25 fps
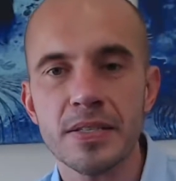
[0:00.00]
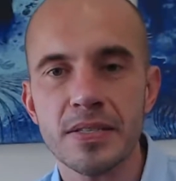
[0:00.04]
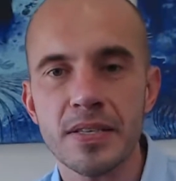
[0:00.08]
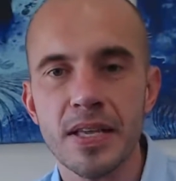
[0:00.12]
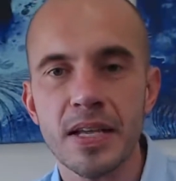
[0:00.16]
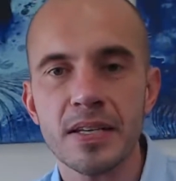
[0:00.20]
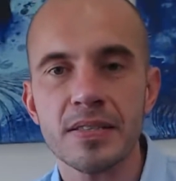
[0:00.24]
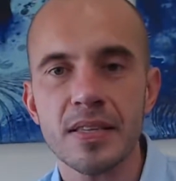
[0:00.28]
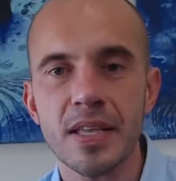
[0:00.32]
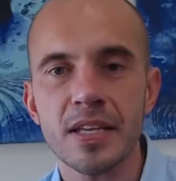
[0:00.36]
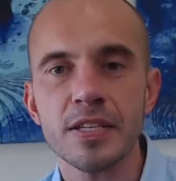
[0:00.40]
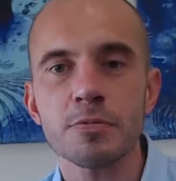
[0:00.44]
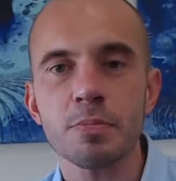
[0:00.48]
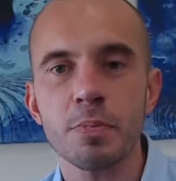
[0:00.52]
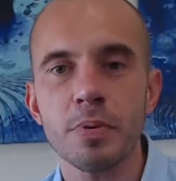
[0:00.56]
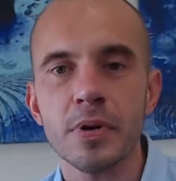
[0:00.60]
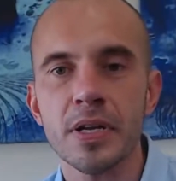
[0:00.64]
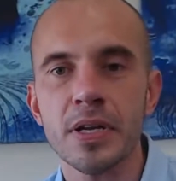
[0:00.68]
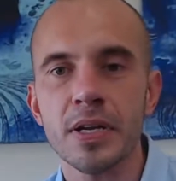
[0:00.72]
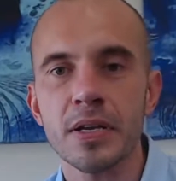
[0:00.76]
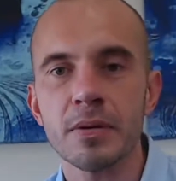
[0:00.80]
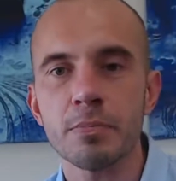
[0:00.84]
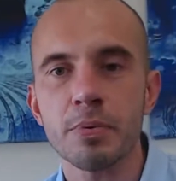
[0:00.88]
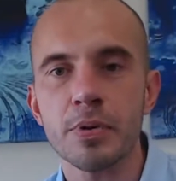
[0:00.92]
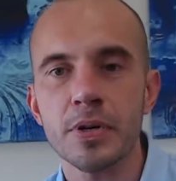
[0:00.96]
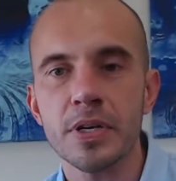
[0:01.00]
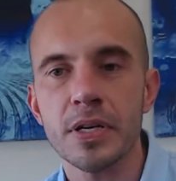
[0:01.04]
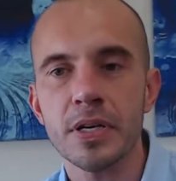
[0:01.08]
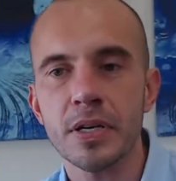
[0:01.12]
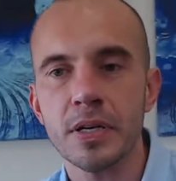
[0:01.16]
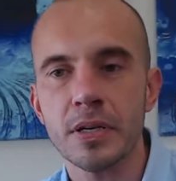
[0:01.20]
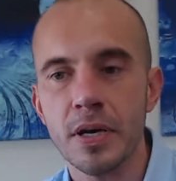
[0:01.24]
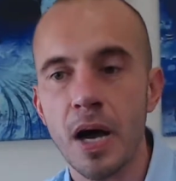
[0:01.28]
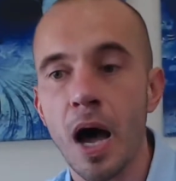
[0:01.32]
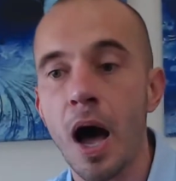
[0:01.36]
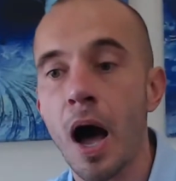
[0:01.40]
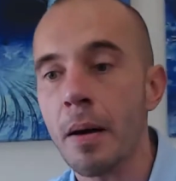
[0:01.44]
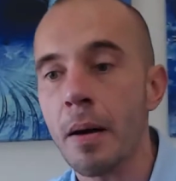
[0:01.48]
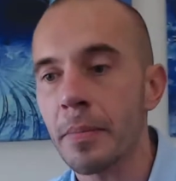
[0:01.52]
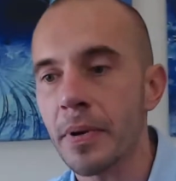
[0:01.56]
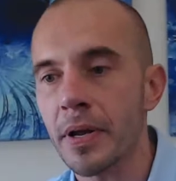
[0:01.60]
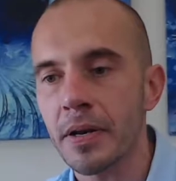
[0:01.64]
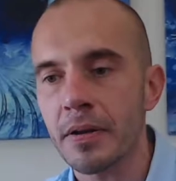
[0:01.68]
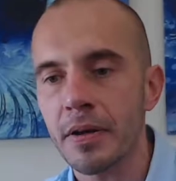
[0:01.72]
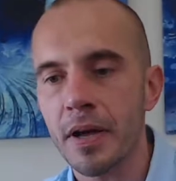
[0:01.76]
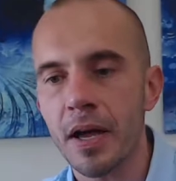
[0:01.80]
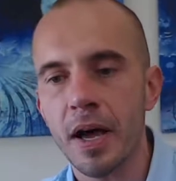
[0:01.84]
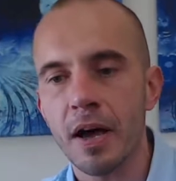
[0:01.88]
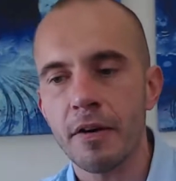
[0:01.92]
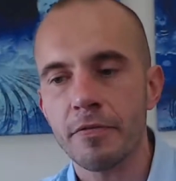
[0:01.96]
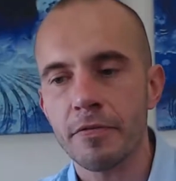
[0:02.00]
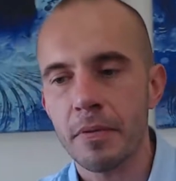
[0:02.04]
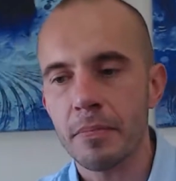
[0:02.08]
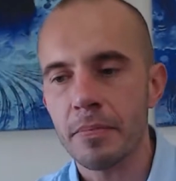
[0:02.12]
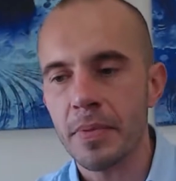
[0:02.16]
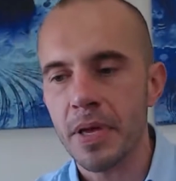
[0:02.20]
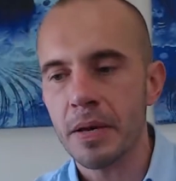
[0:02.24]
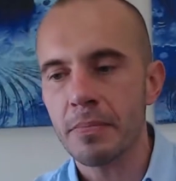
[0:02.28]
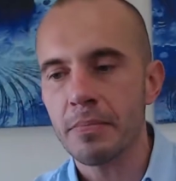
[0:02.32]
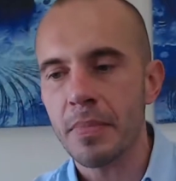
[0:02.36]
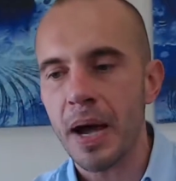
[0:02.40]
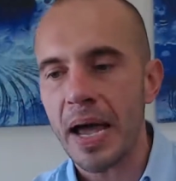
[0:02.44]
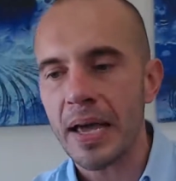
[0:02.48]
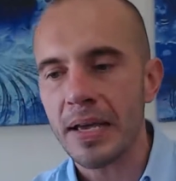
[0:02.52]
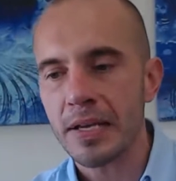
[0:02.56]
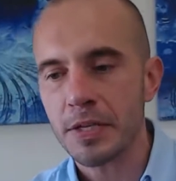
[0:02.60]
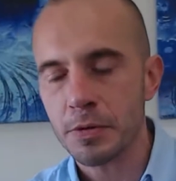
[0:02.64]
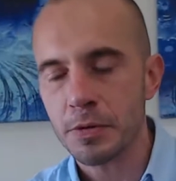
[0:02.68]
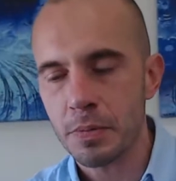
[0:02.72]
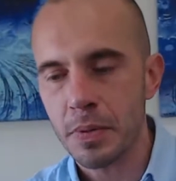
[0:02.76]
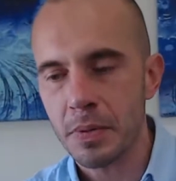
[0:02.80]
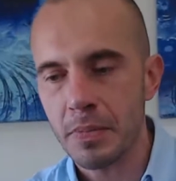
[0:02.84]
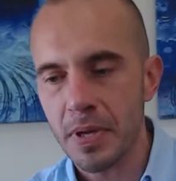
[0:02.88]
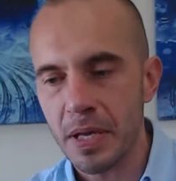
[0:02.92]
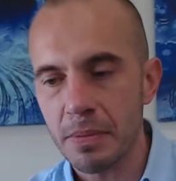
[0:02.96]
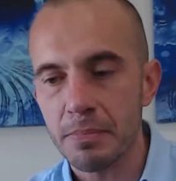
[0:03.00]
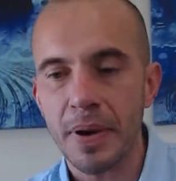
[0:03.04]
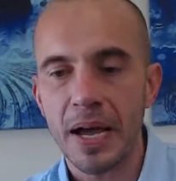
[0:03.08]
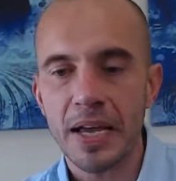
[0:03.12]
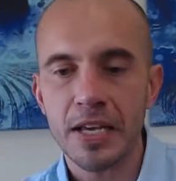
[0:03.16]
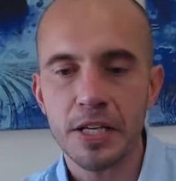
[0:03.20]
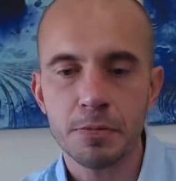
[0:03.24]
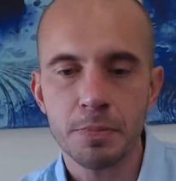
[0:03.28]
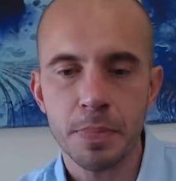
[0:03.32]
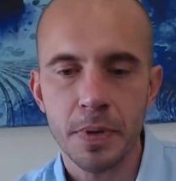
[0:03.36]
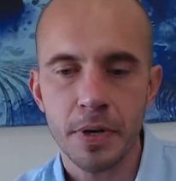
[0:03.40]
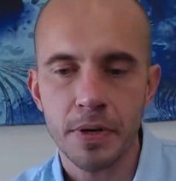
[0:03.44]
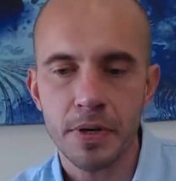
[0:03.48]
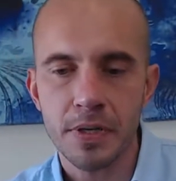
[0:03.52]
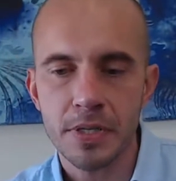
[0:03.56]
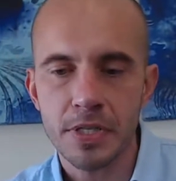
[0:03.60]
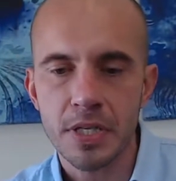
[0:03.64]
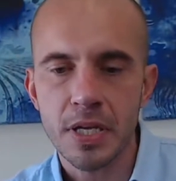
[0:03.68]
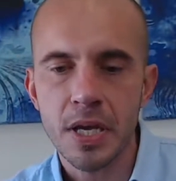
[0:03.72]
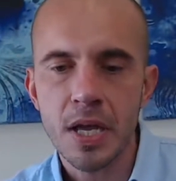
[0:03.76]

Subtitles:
That's pretty common in my experience.